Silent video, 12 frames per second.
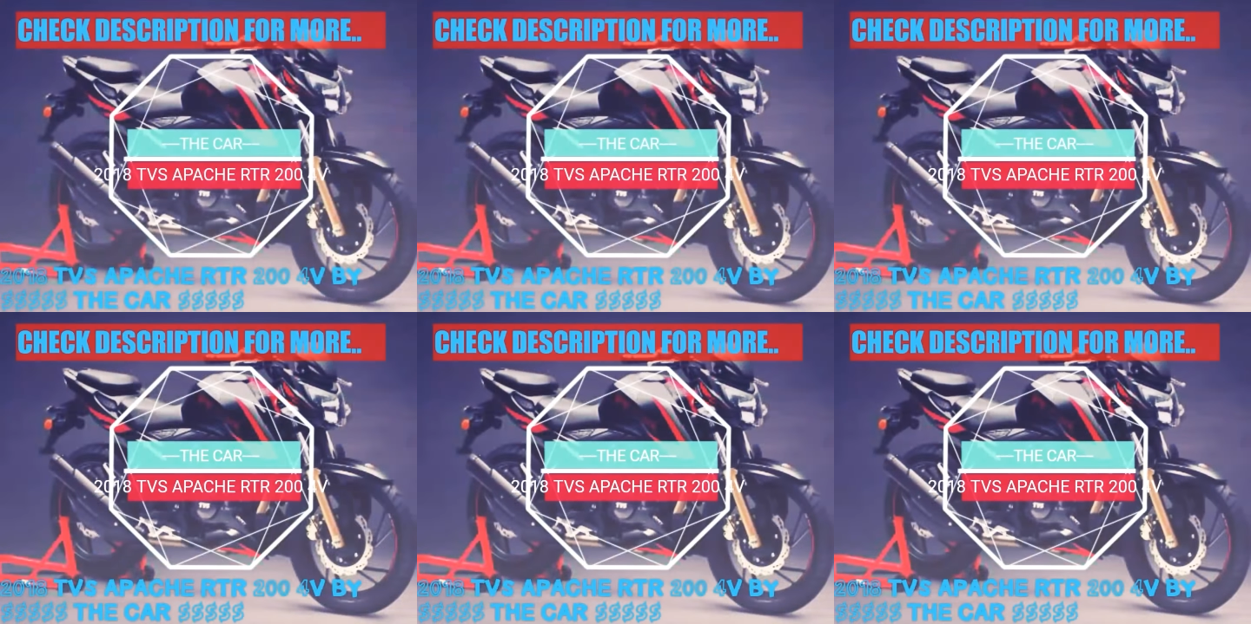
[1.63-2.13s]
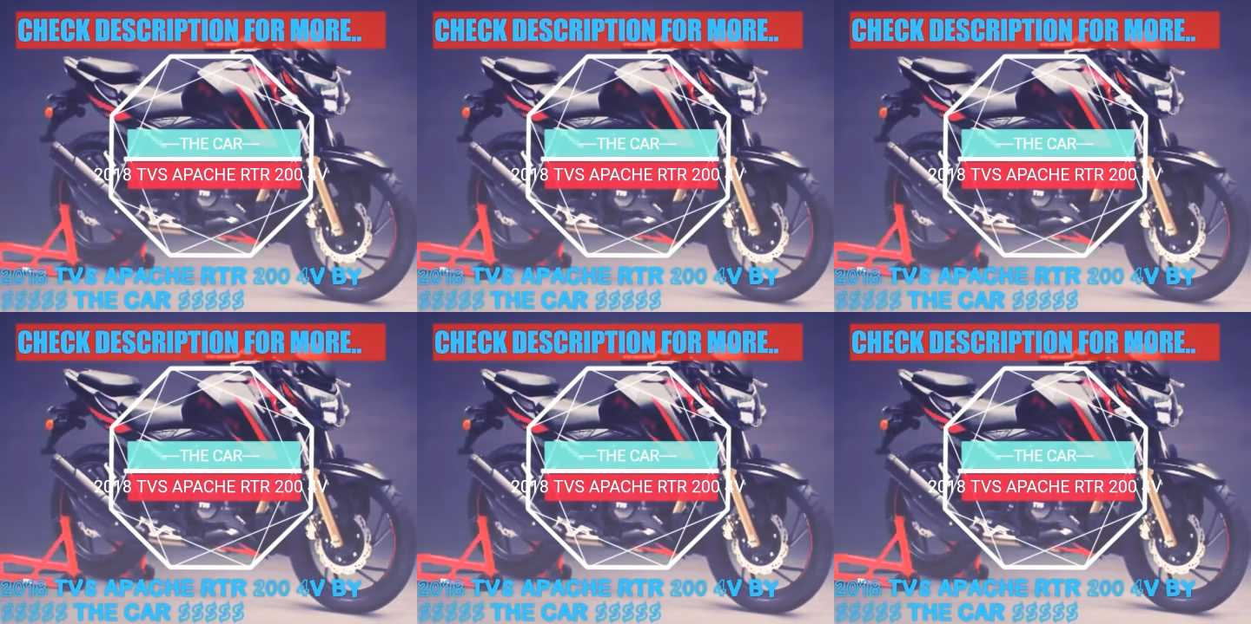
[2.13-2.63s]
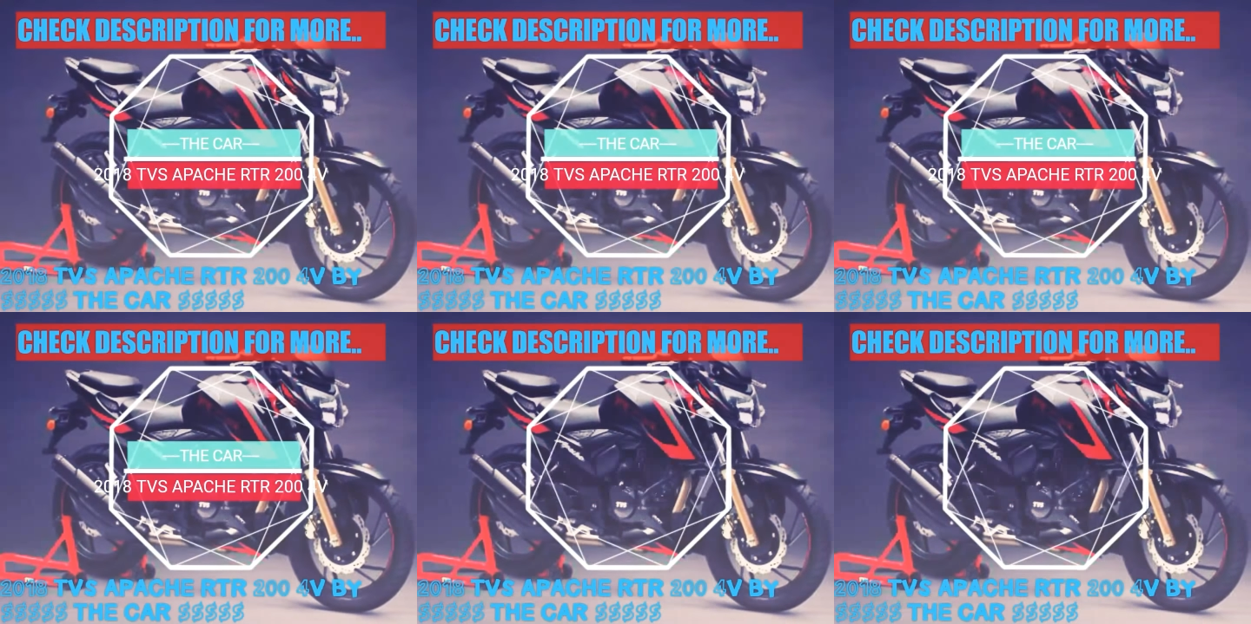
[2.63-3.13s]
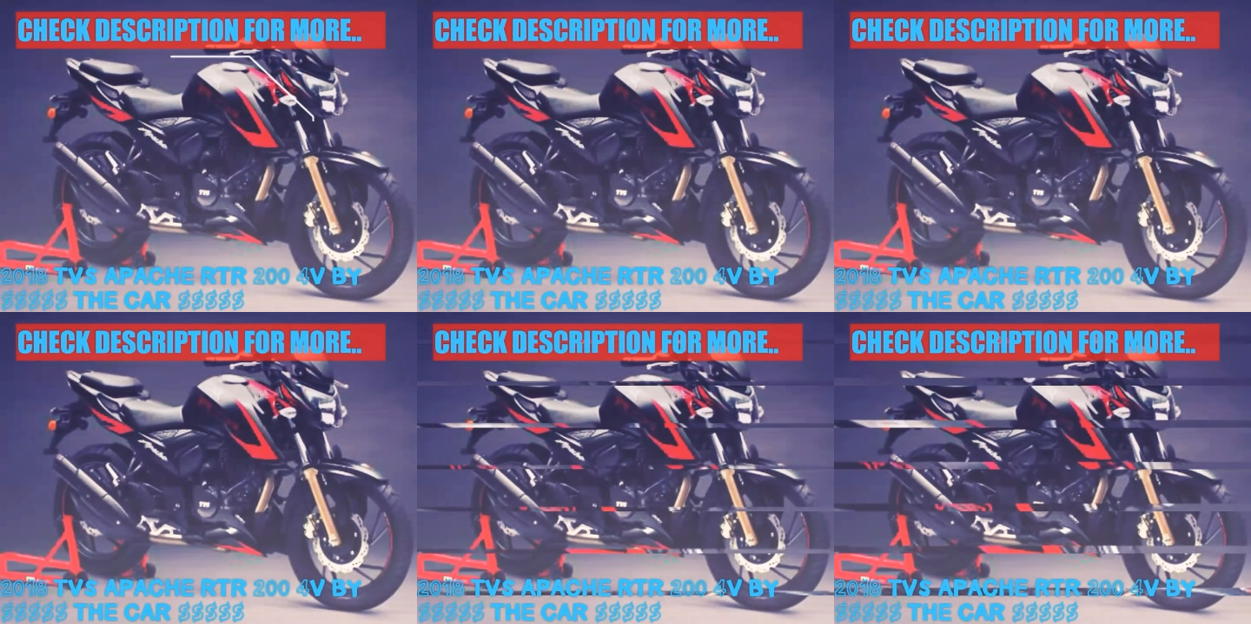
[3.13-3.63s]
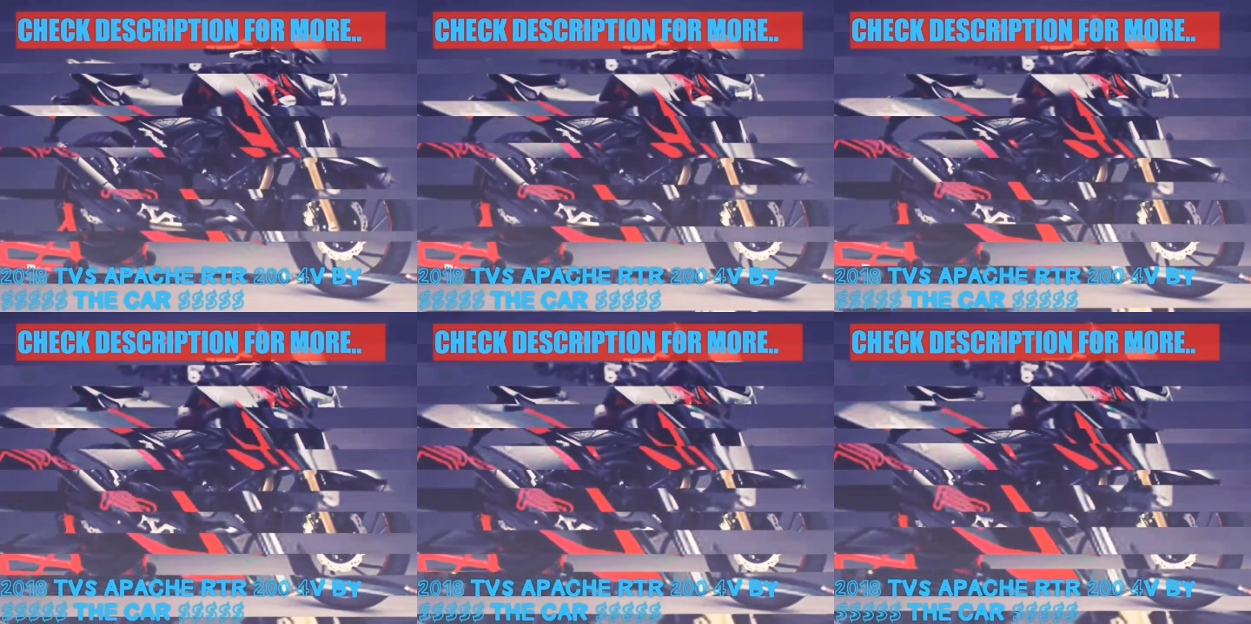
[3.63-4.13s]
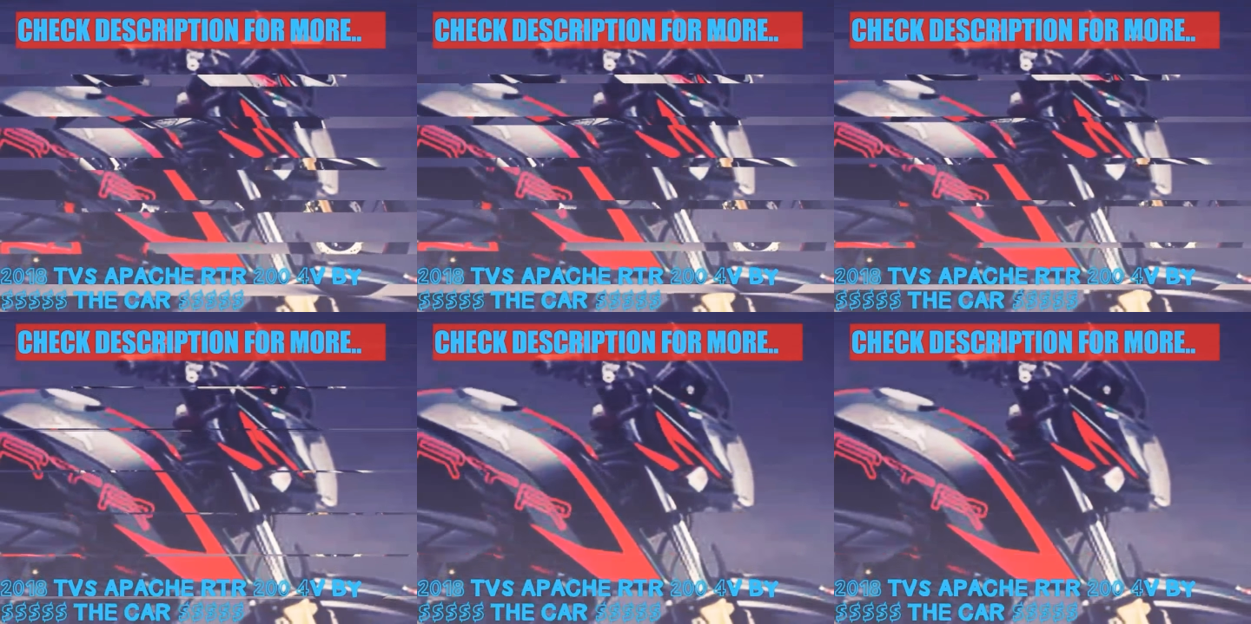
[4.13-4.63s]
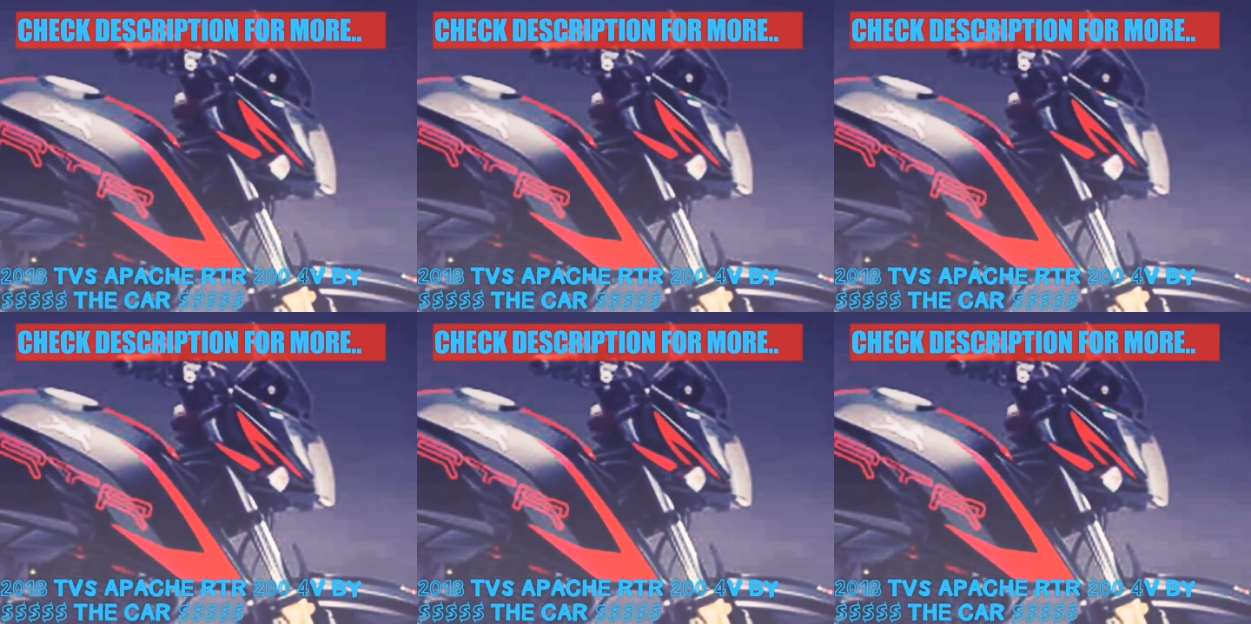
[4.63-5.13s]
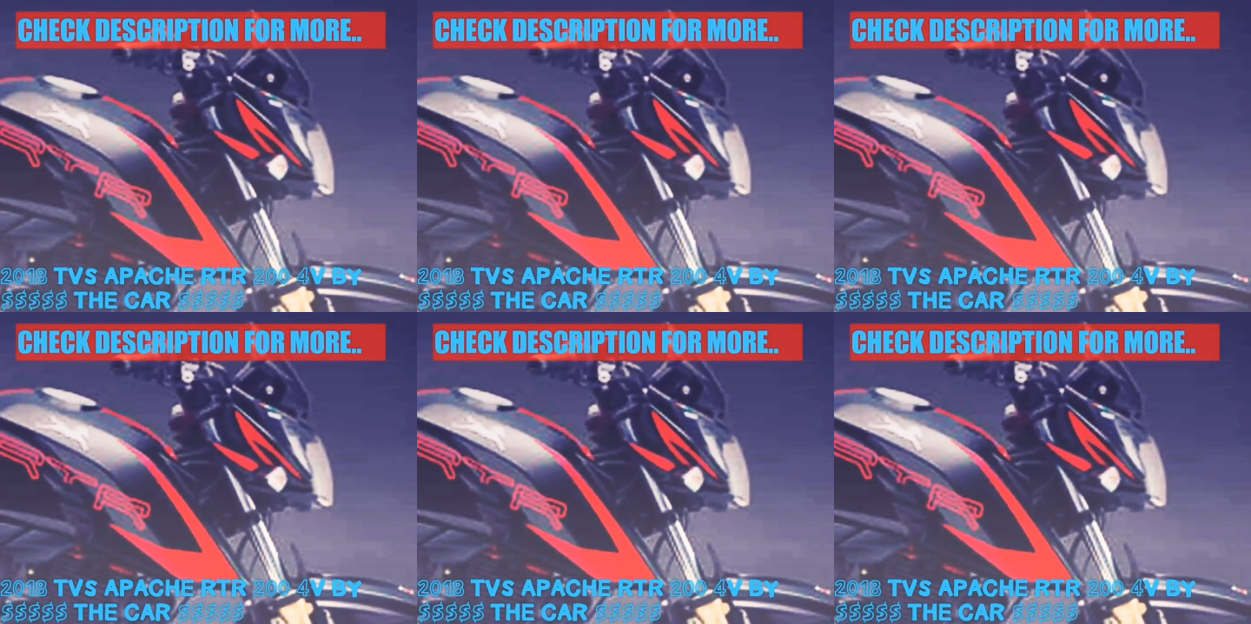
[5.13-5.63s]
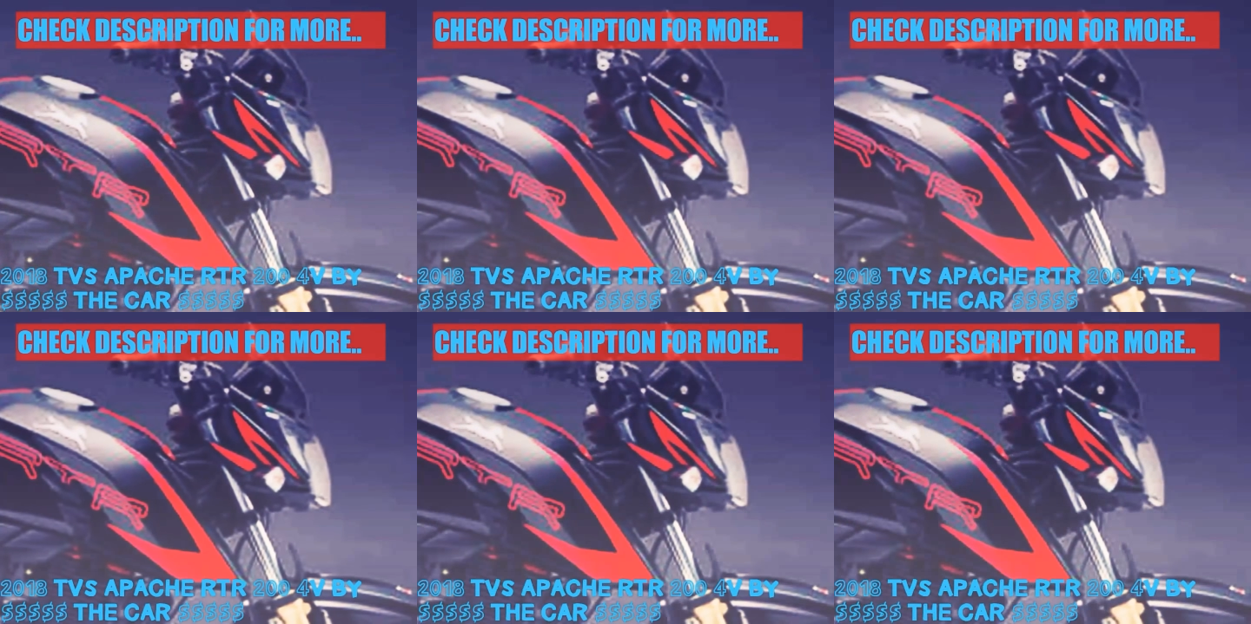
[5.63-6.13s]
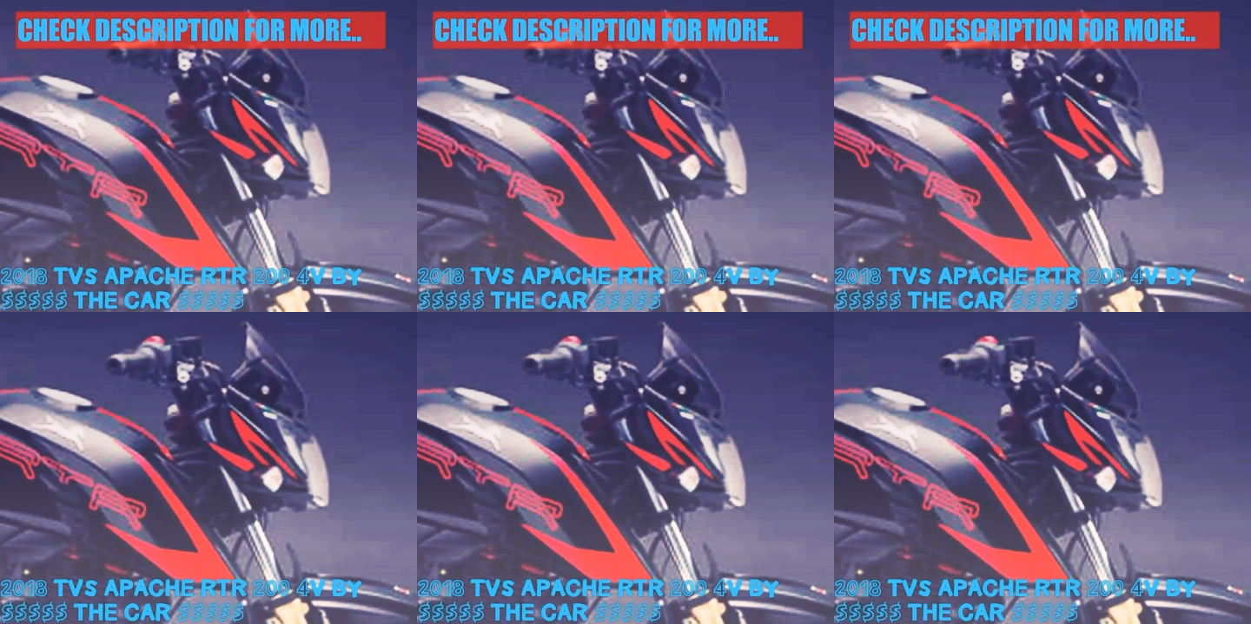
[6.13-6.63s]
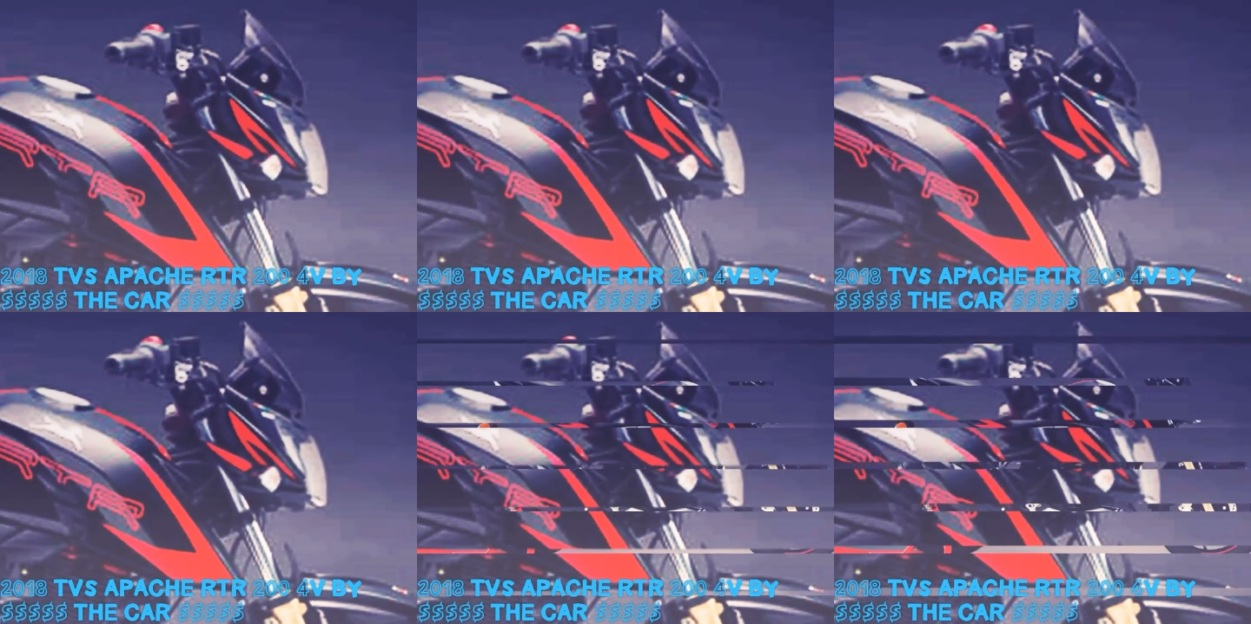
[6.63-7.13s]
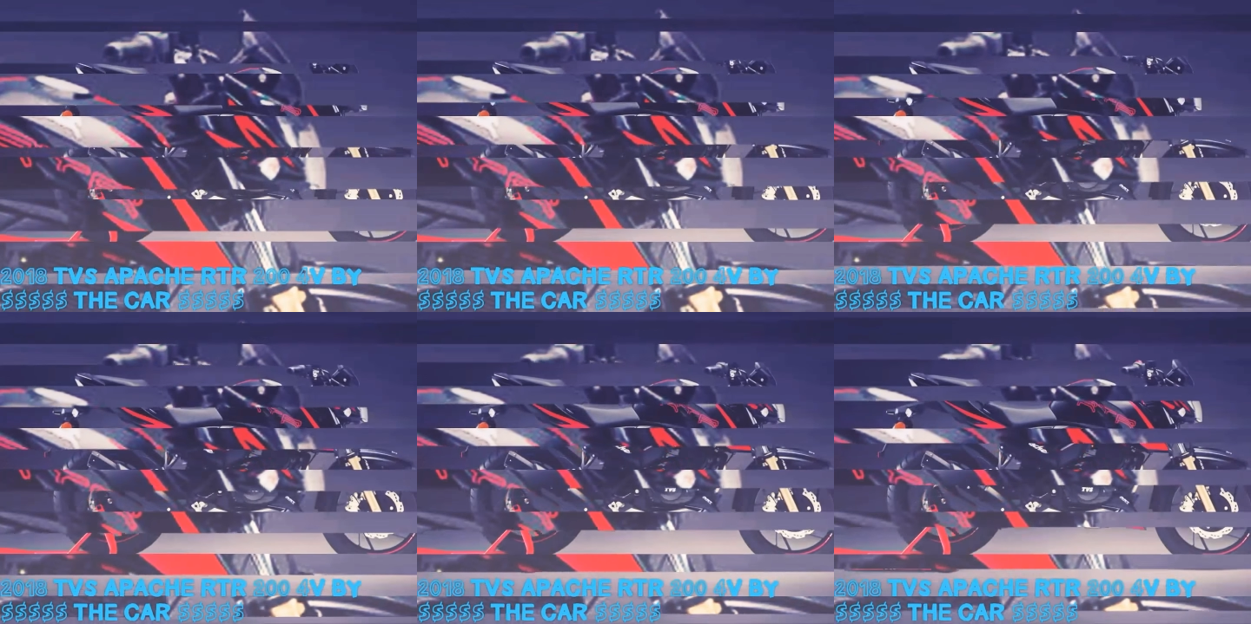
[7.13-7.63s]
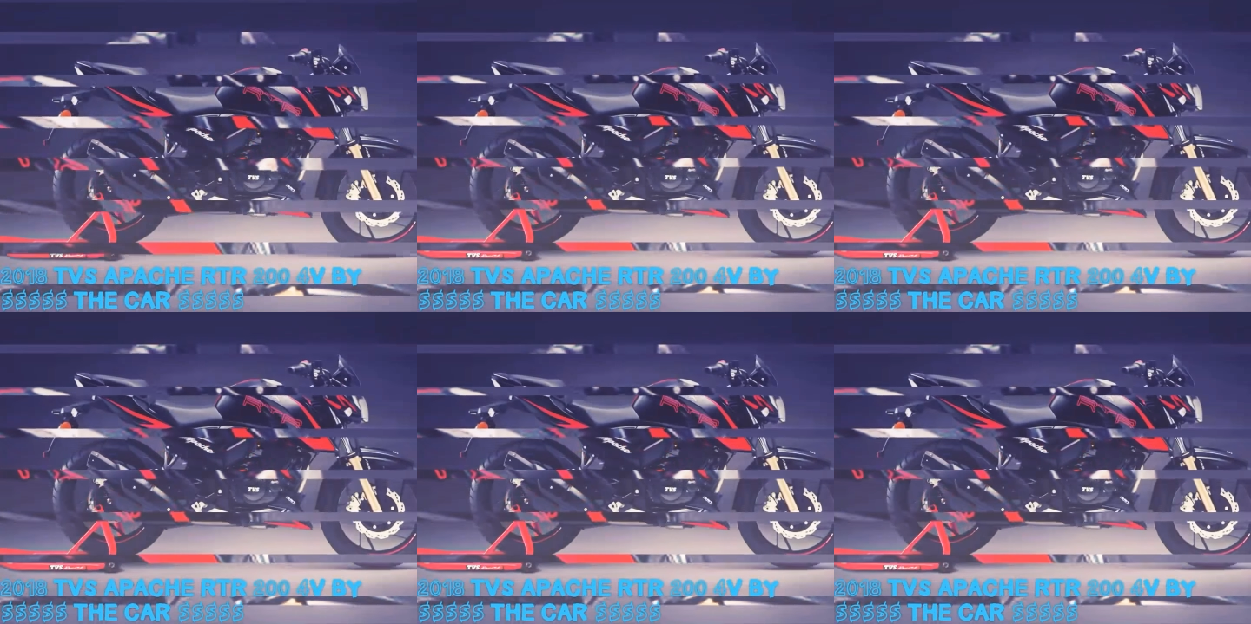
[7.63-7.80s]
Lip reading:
No face is visible, so there are no lips to read.